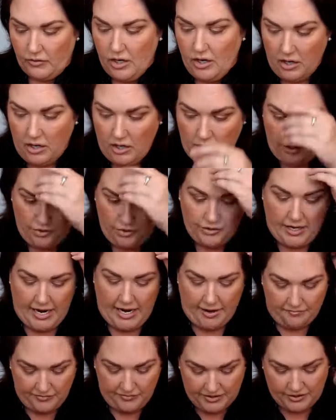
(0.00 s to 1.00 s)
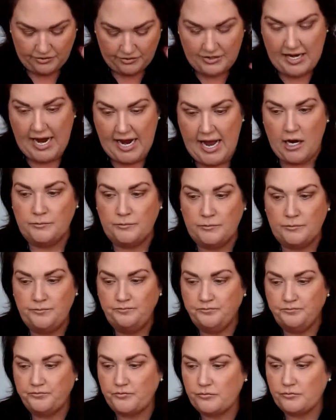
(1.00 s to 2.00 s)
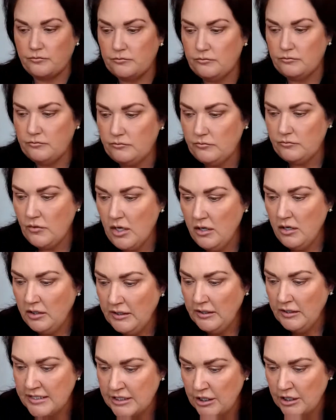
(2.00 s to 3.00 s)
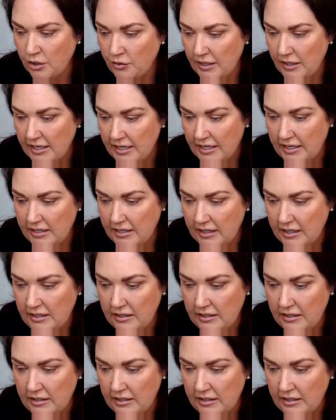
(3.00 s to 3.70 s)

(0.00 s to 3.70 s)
Okay. So now let's go in